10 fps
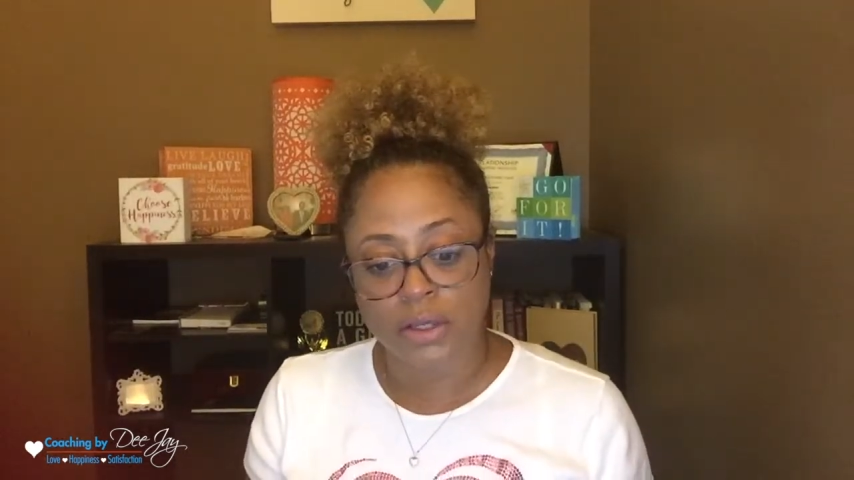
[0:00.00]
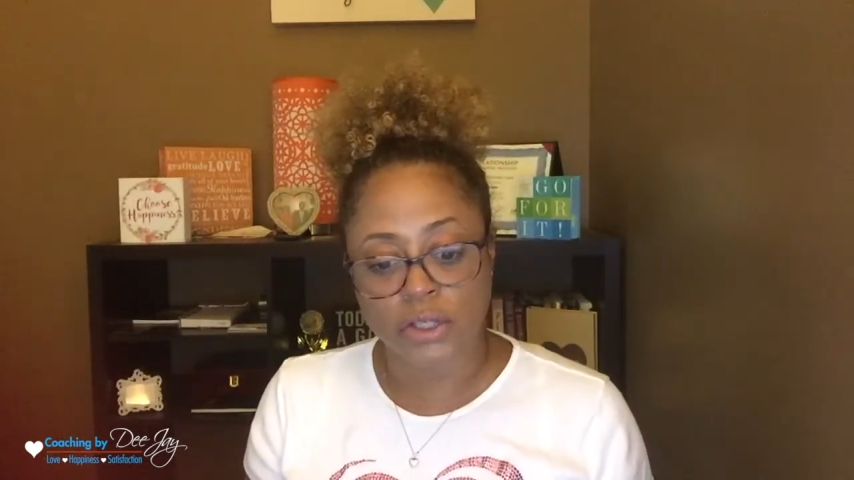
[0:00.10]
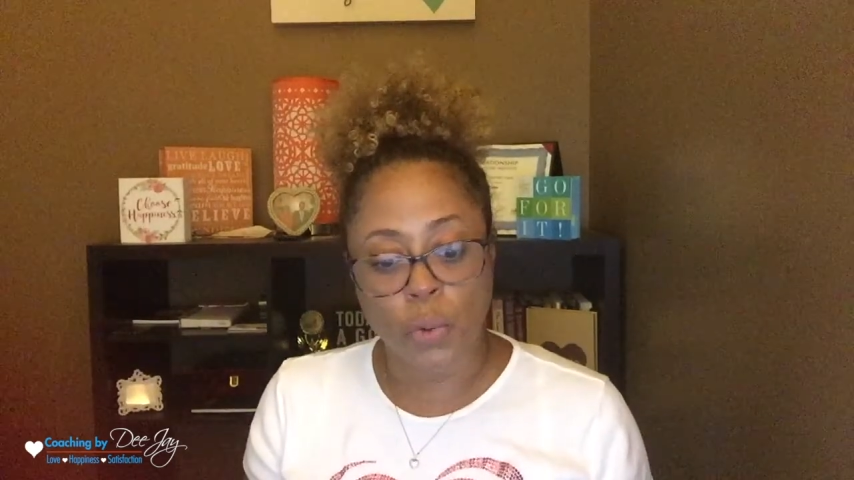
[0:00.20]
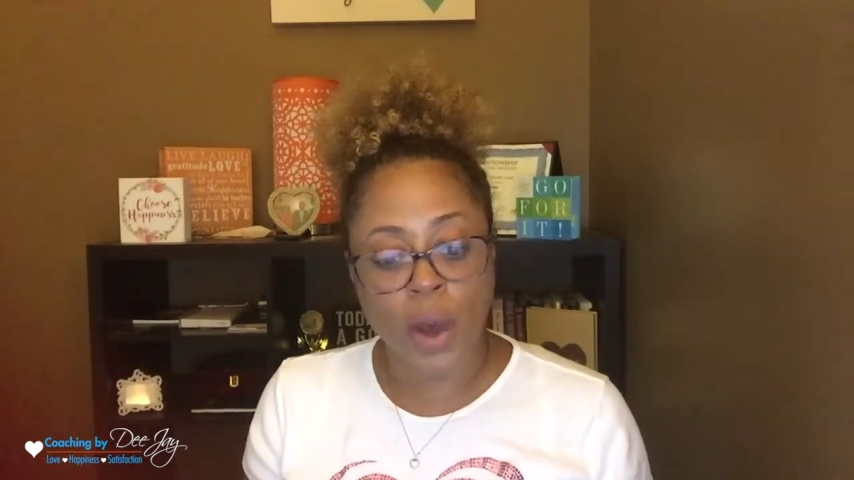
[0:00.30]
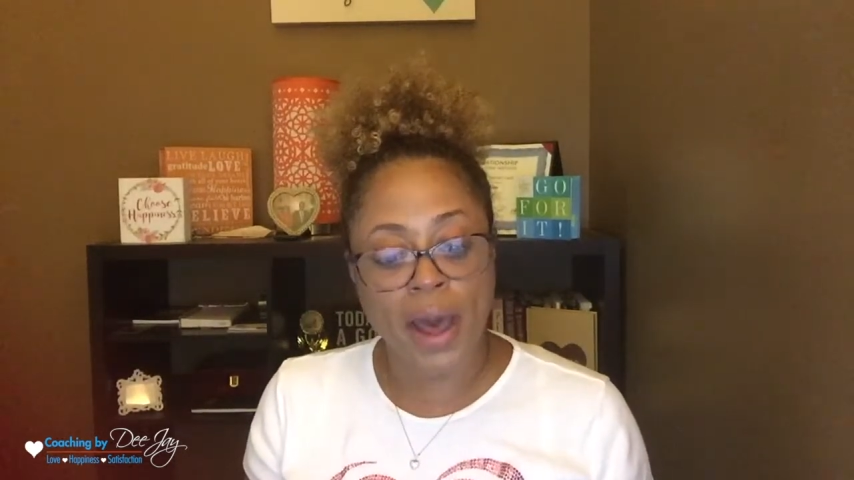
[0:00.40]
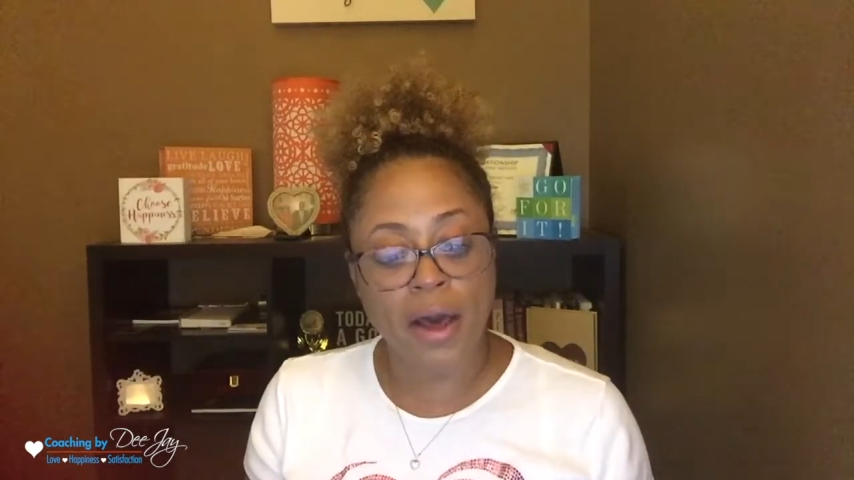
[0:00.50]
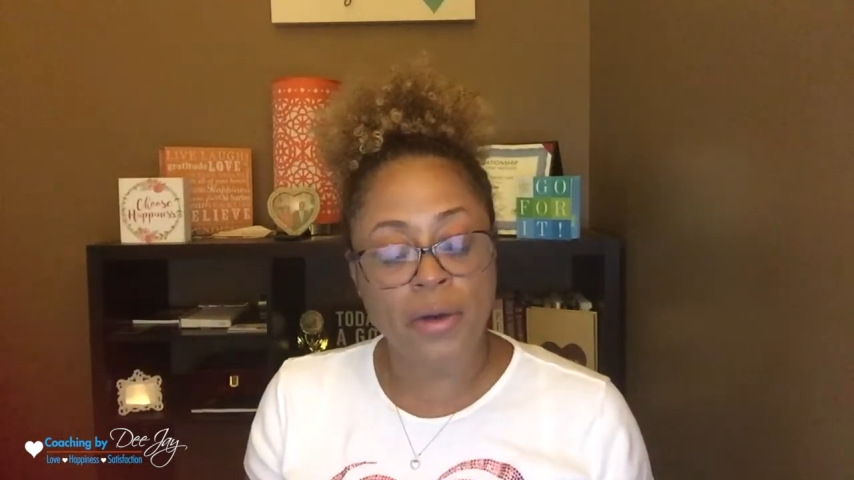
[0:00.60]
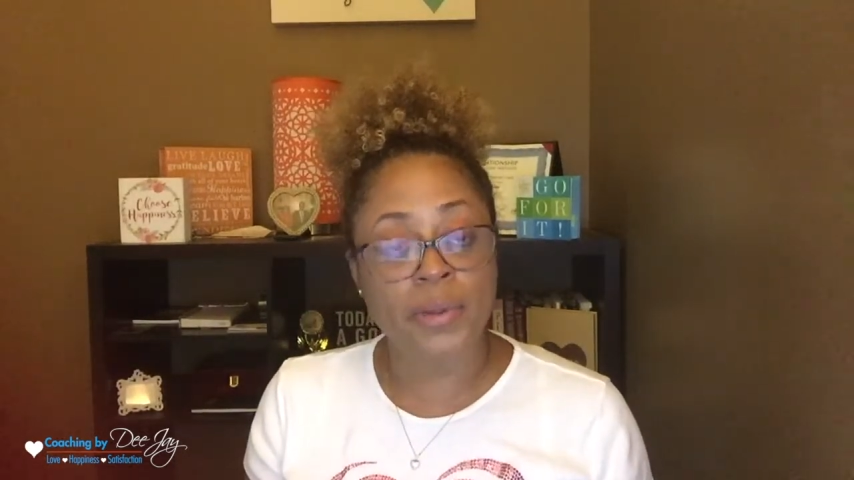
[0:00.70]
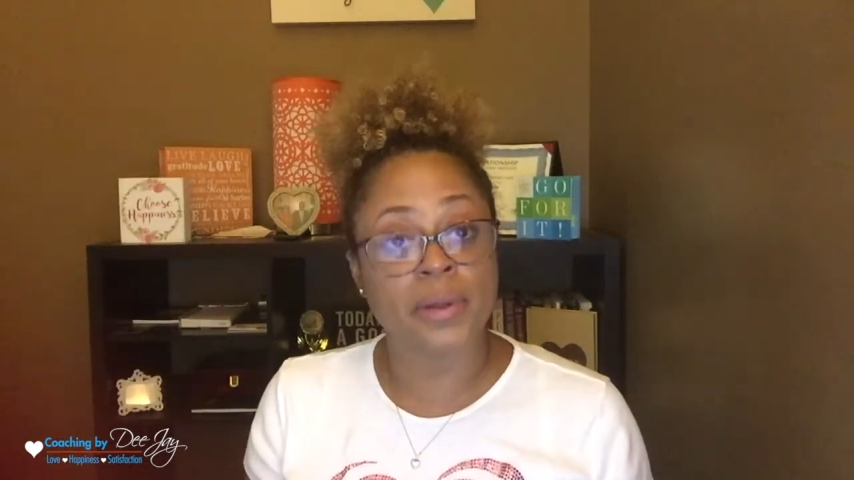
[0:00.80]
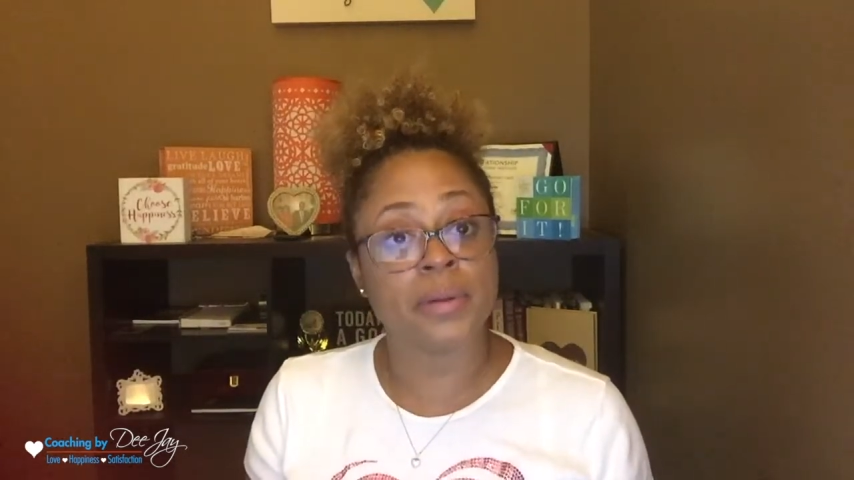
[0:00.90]
So
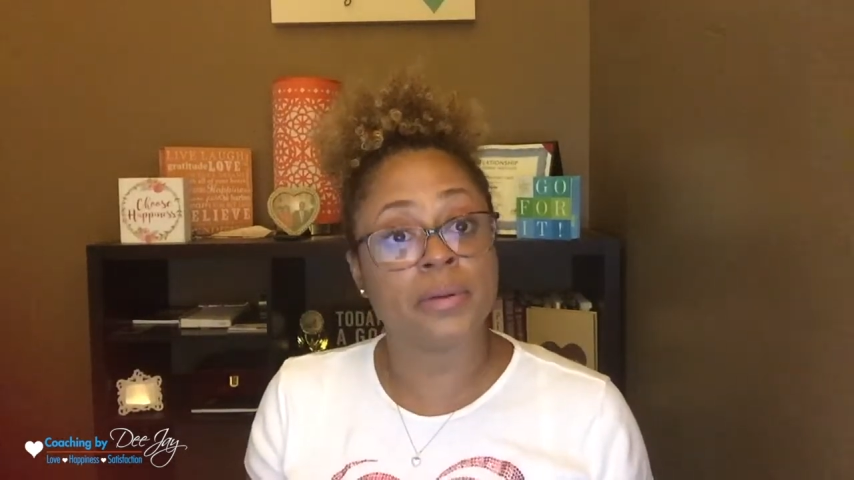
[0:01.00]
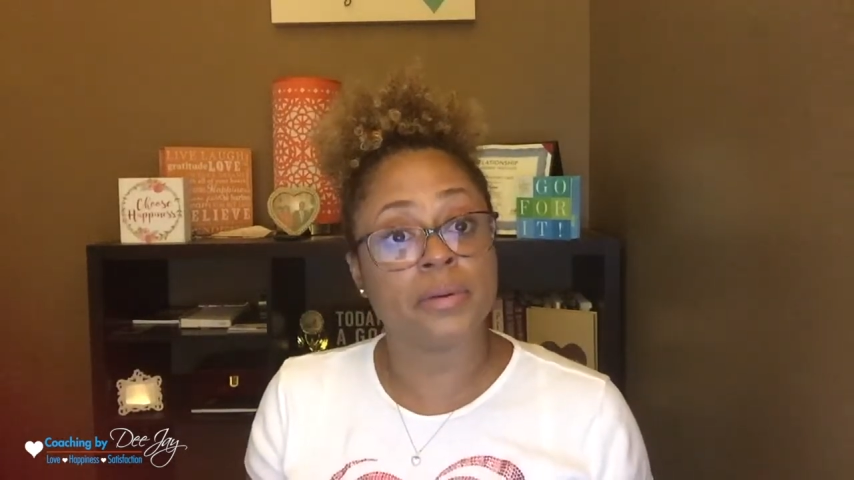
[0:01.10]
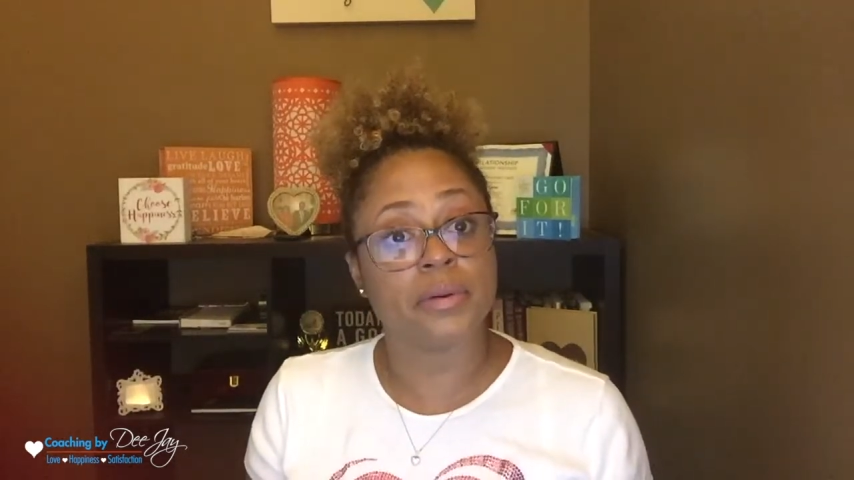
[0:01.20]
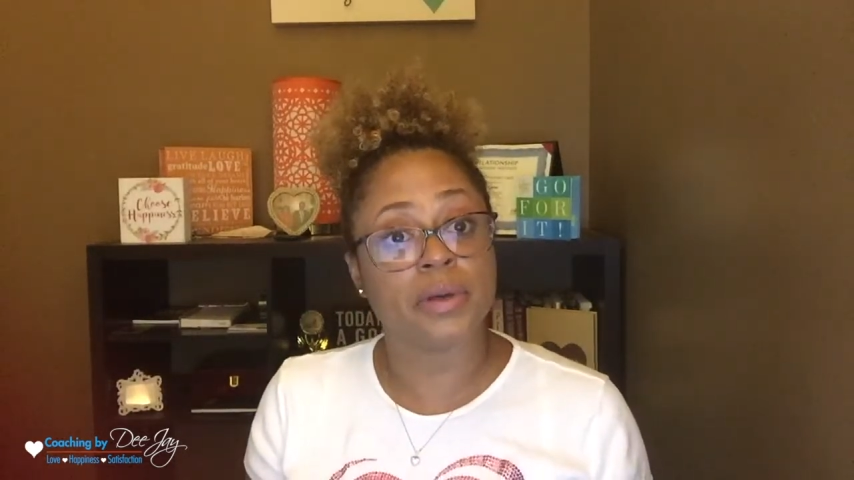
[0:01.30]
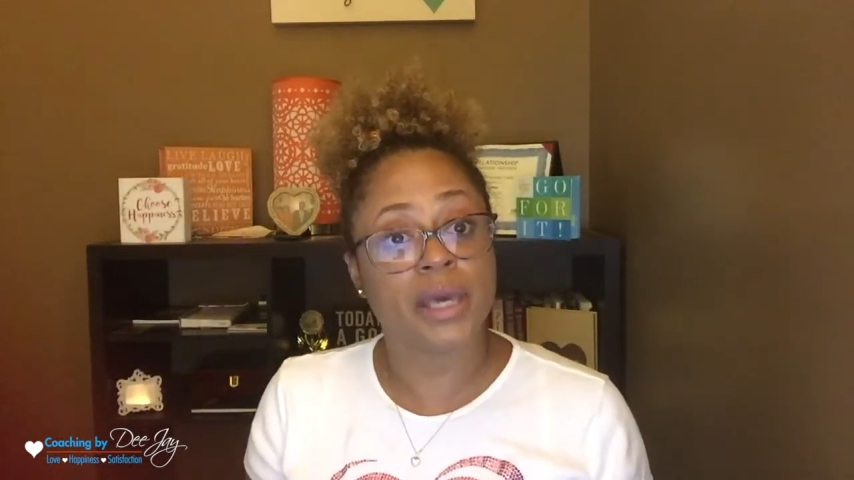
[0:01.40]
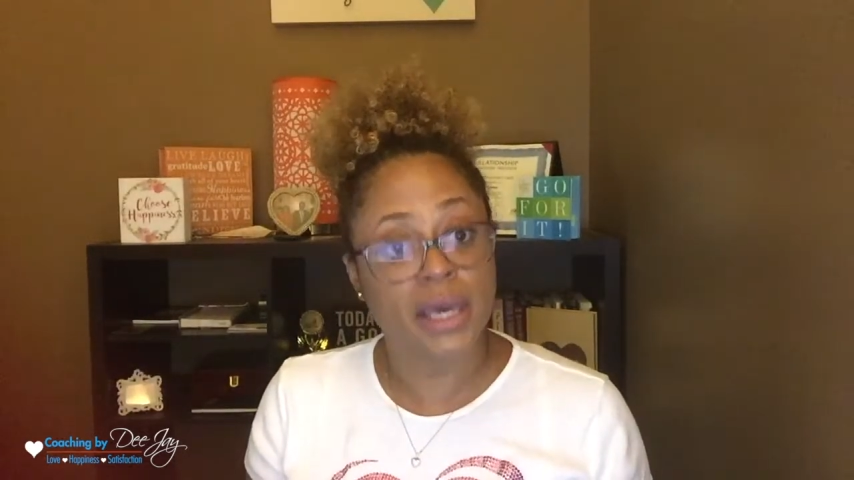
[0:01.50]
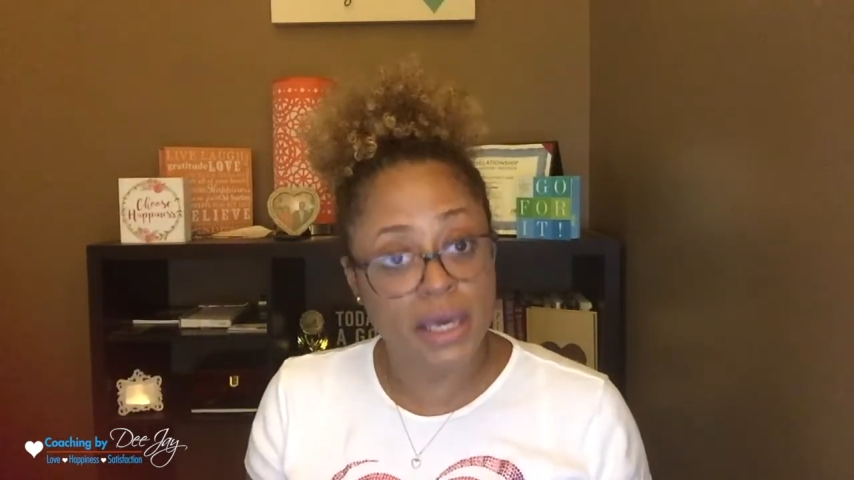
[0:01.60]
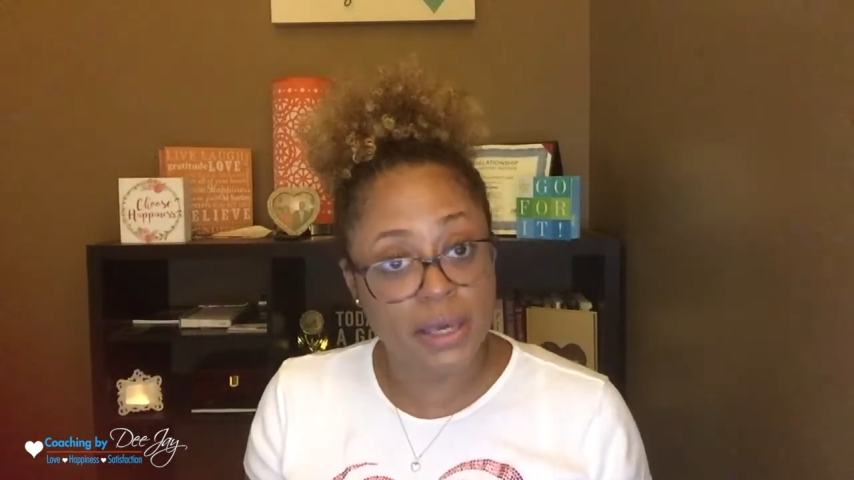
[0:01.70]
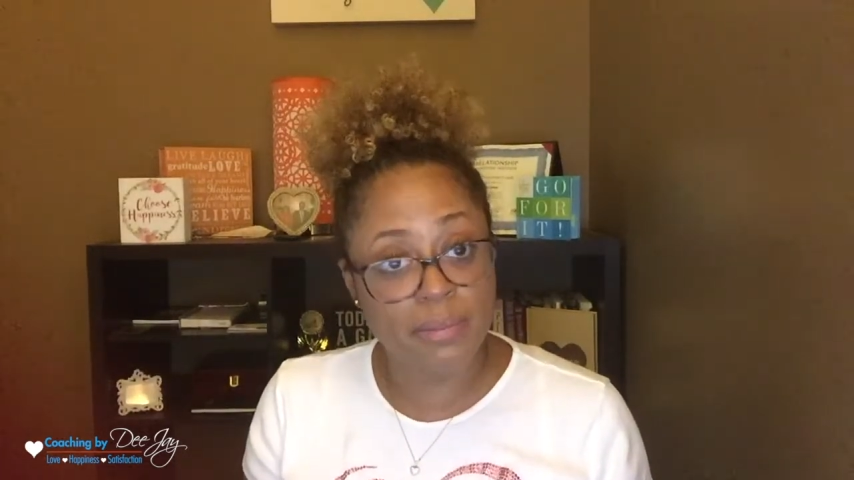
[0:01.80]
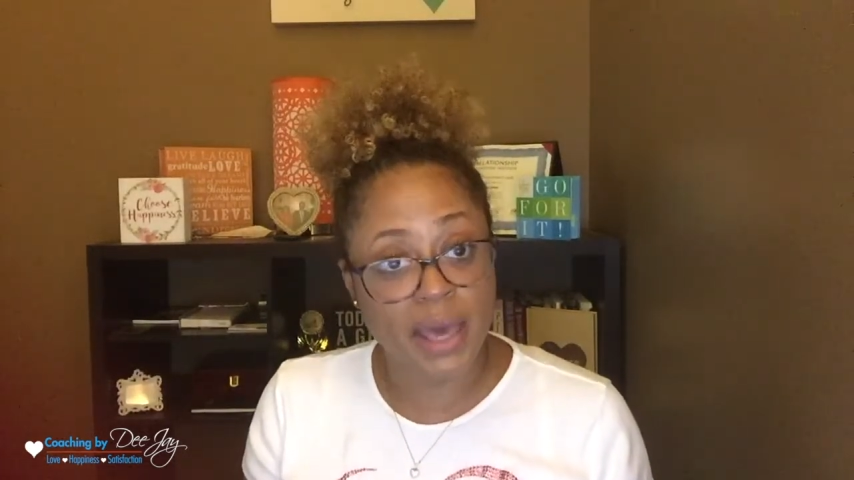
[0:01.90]
while
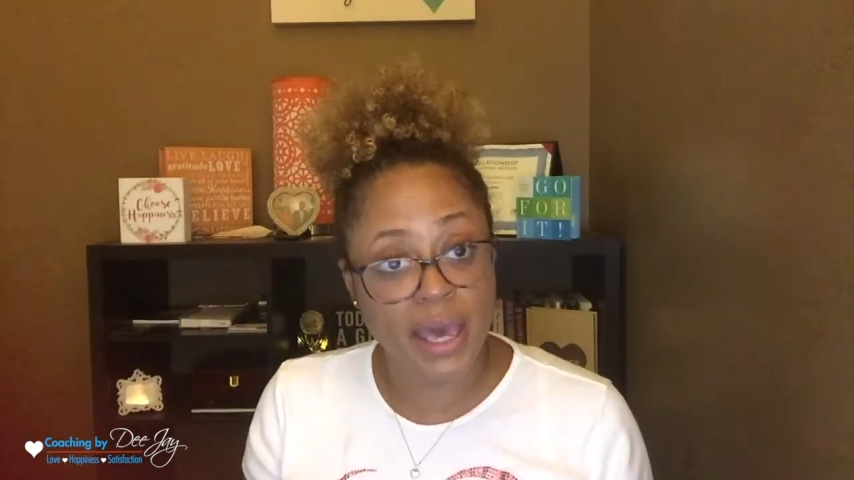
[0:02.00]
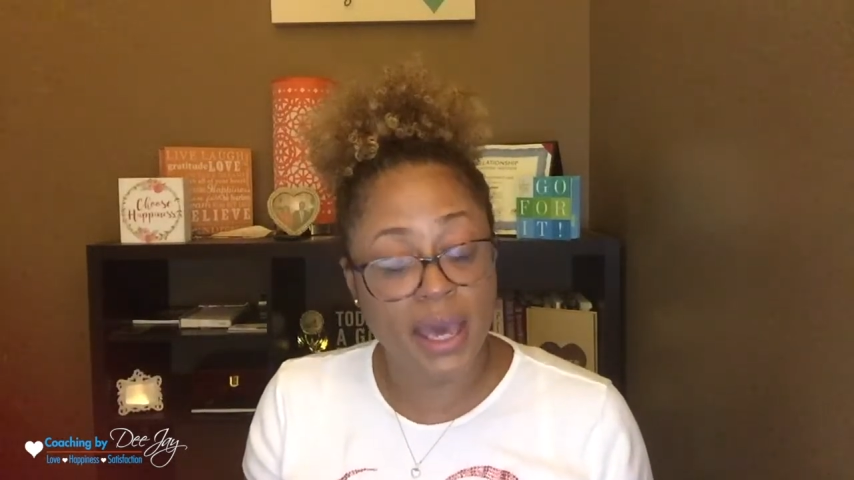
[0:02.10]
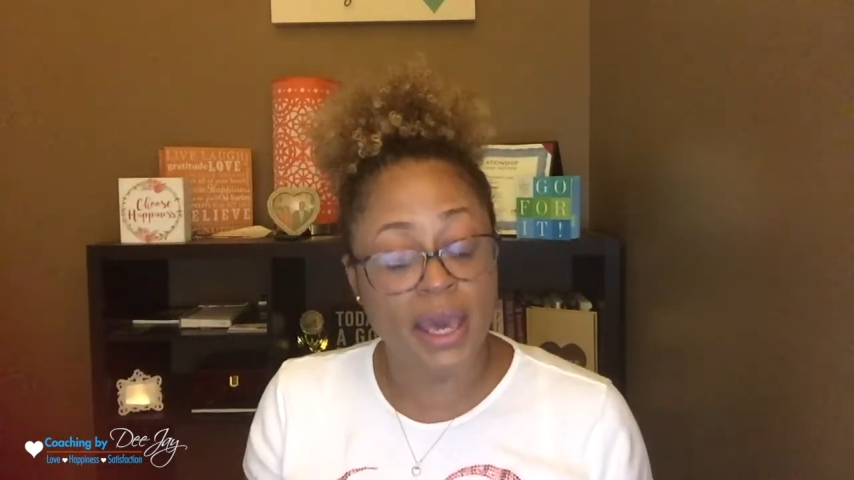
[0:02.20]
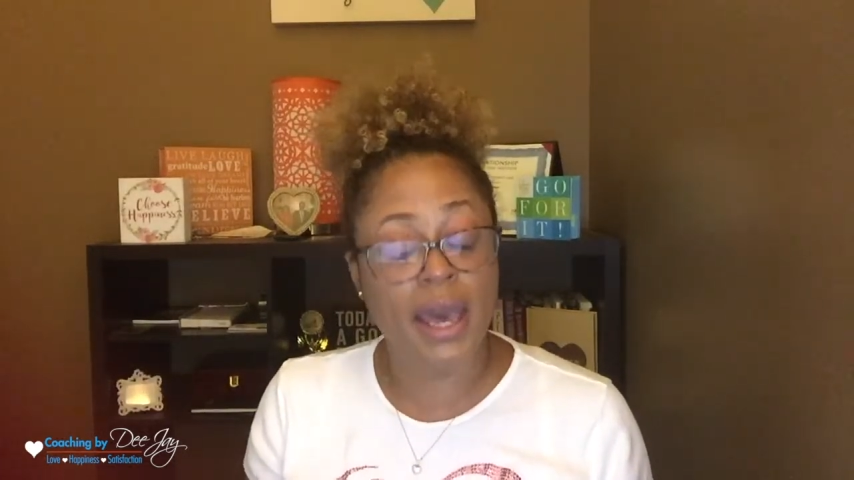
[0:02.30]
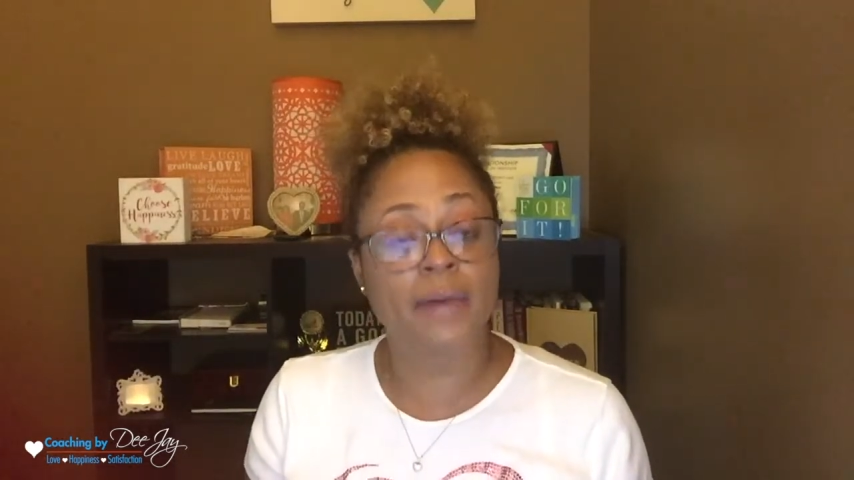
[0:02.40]
he may